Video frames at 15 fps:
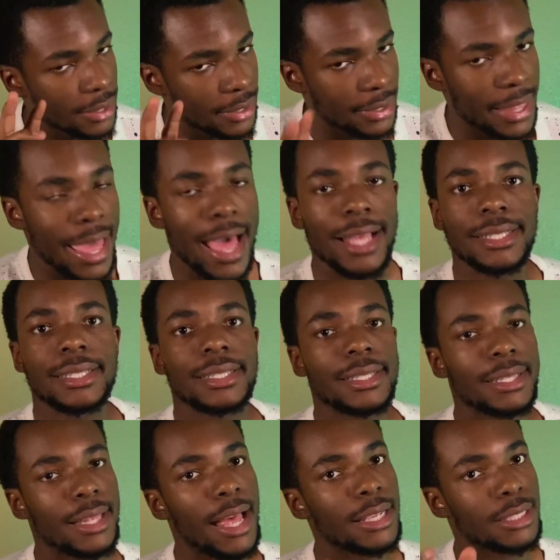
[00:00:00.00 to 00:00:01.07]
That's
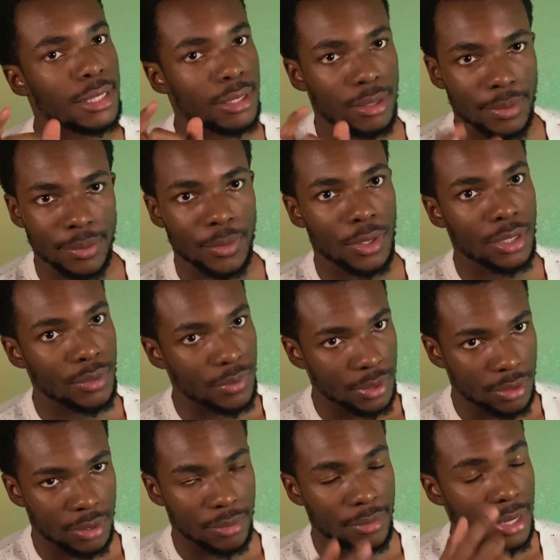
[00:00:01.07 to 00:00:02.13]
a little bit more
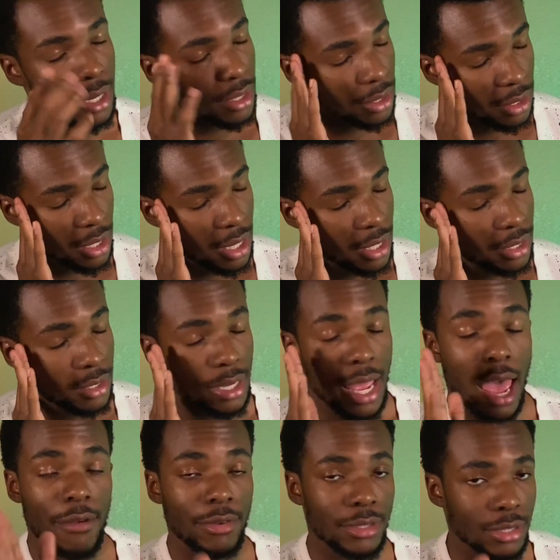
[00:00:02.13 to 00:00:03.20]
difficult. I'm not gonna lie.
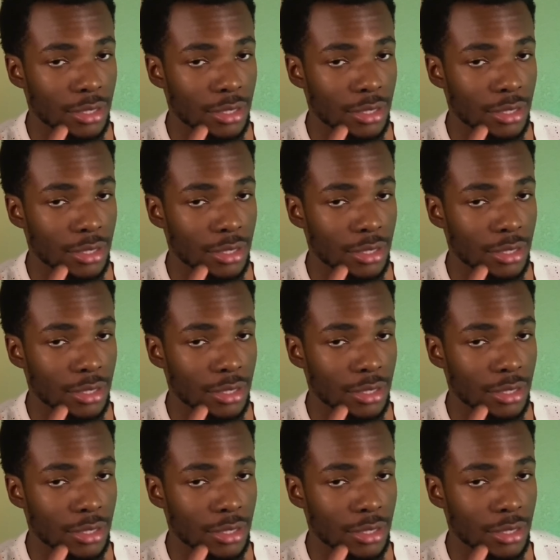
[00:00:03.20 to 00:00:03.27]
Haven't